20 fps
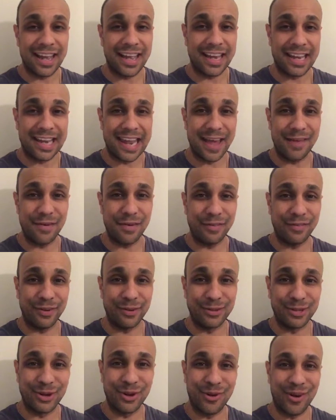it never
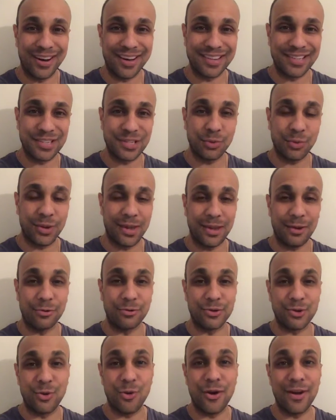feels quite as sweet
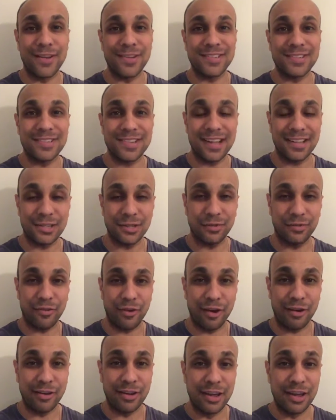or quite as
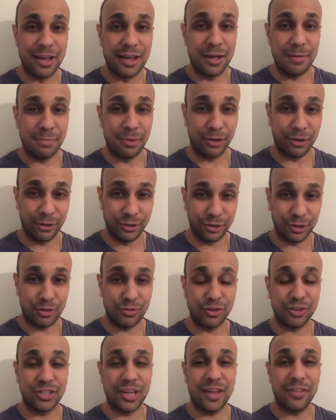satisfying, because you
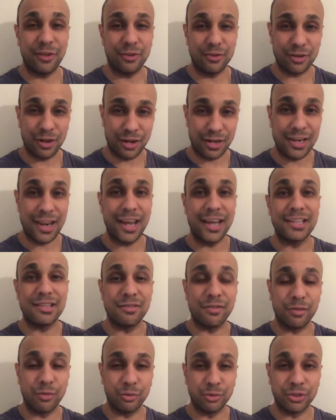just had those kind of
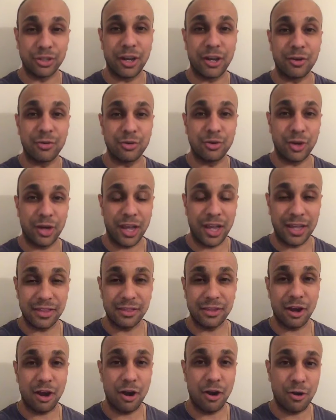negative thoughts going on in your head
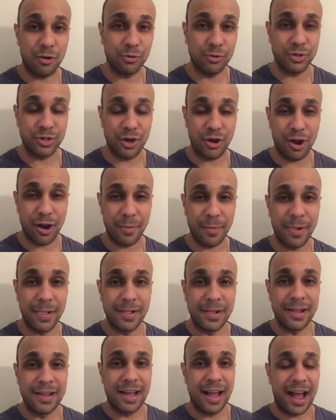the whole time.
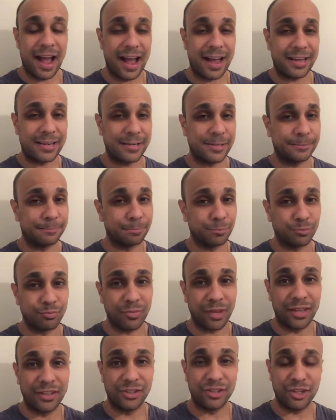And
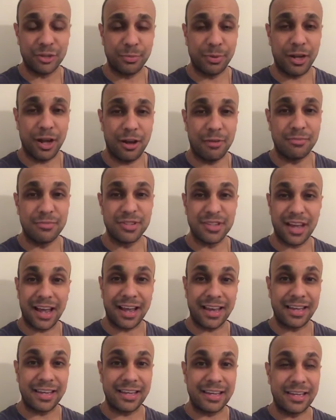it just becomes
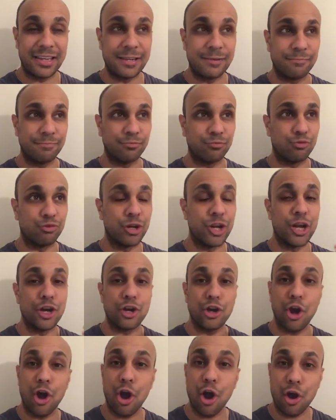a
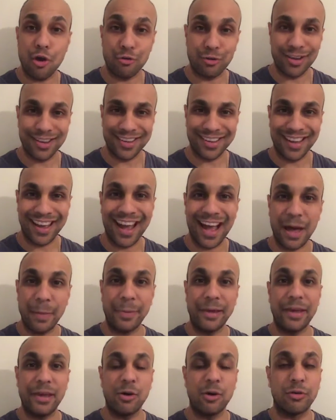reoccurring
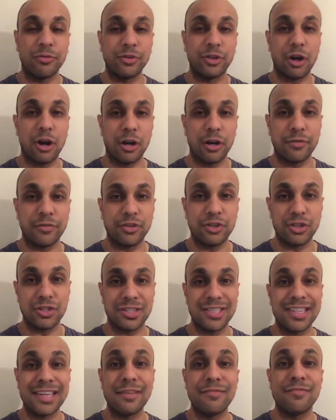habit of kind of
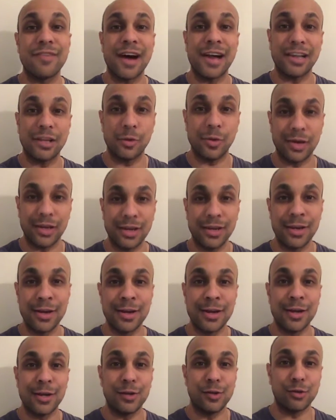just devaluing
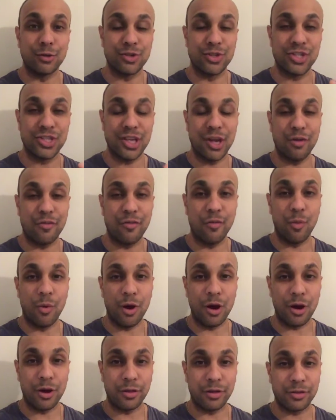your
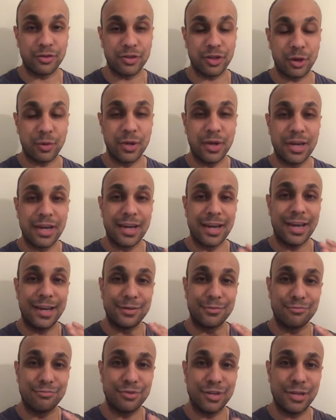self-worth. So
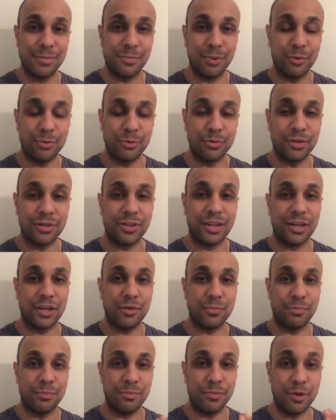it's really important that
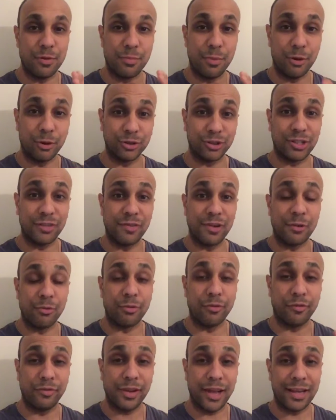you positively
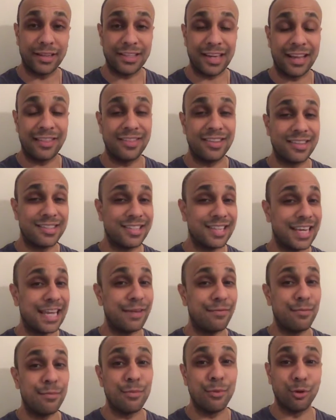reflect, and this is
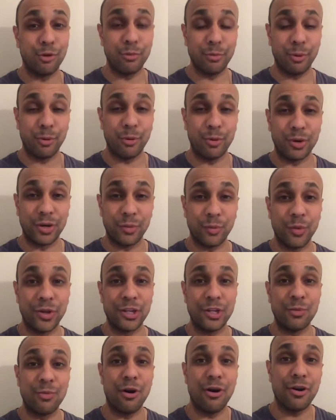even more important
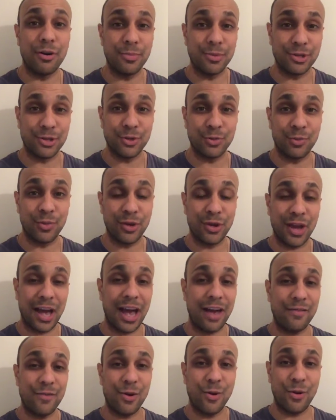when you are in a position where you
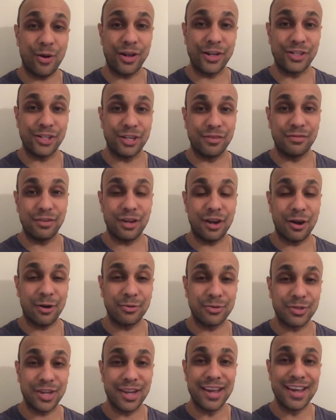haven't quite achieved your
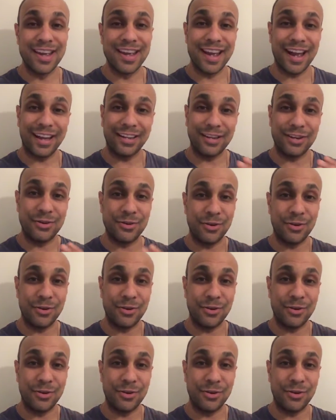goals and you're